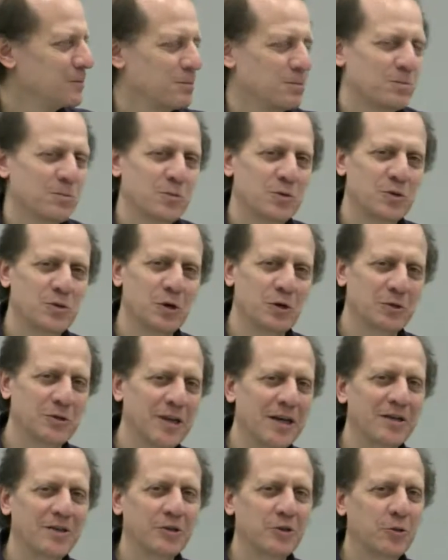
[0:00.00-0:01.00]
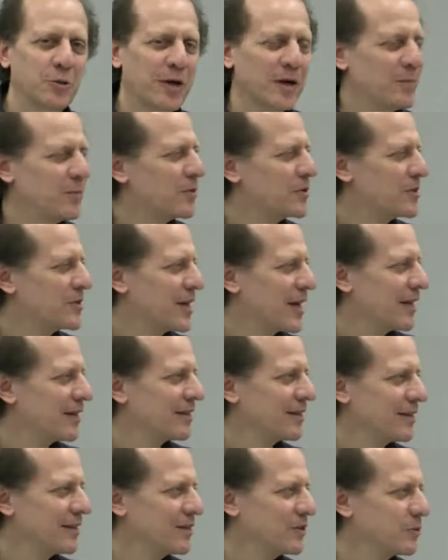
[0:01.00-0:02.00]
So 10 to
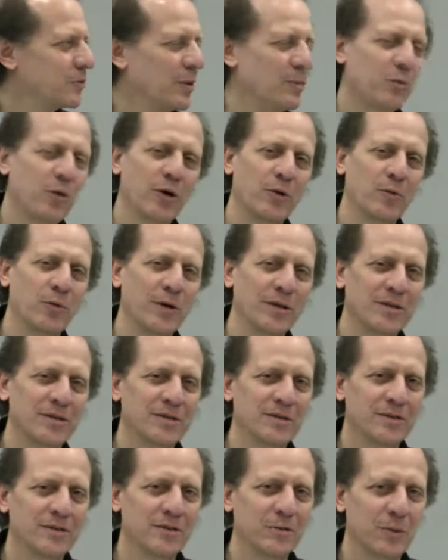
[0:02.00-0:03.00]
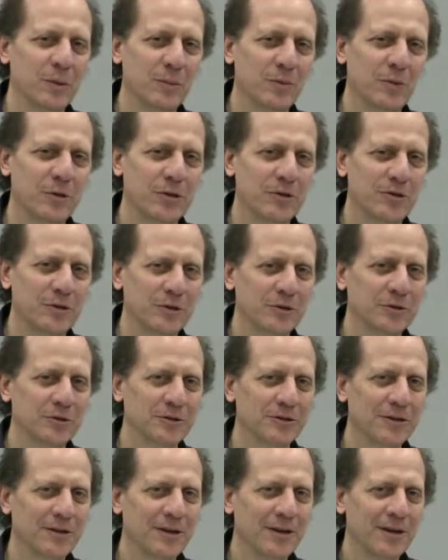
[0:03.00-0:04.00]
20% is 1.1 to 1.2.
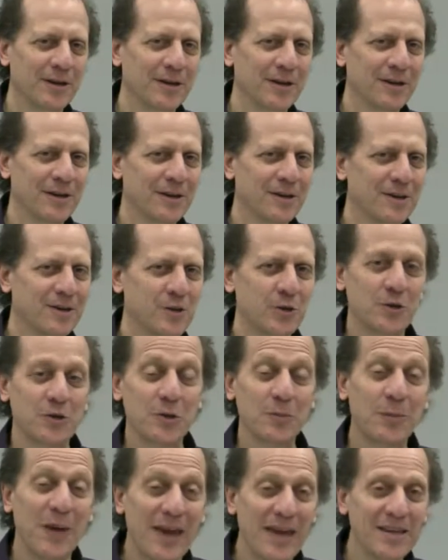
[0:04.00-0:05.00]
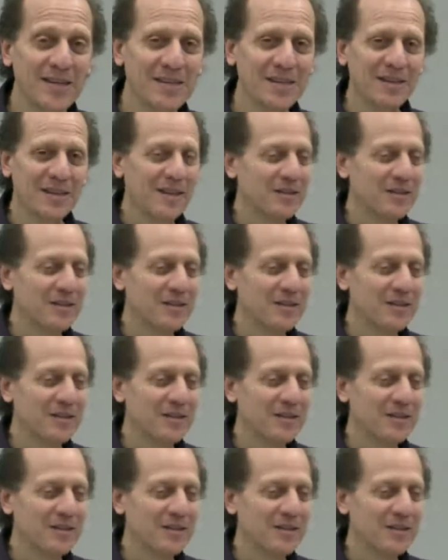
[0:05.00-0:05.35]
So it's amazing that